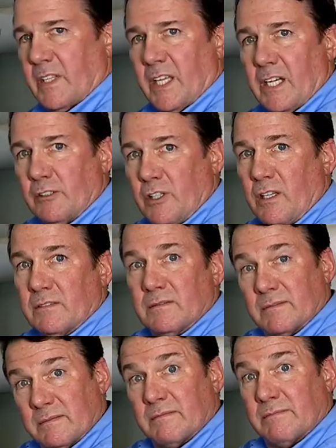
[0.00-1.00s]
KennelSol.
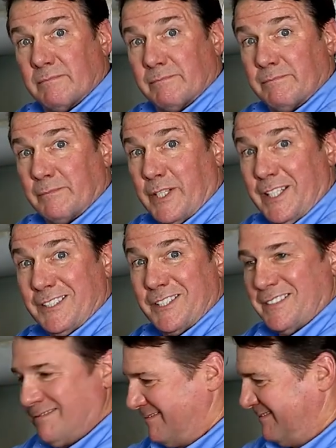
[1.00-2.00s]
Pretty
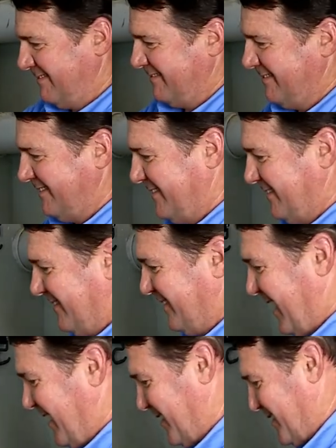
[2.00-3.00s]
easy.
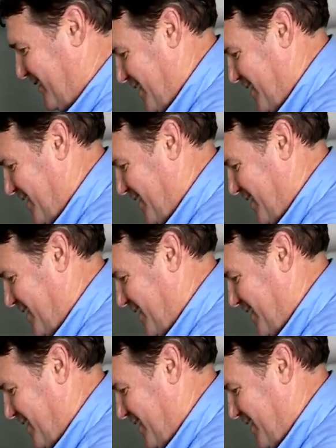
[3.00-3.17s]
Nice.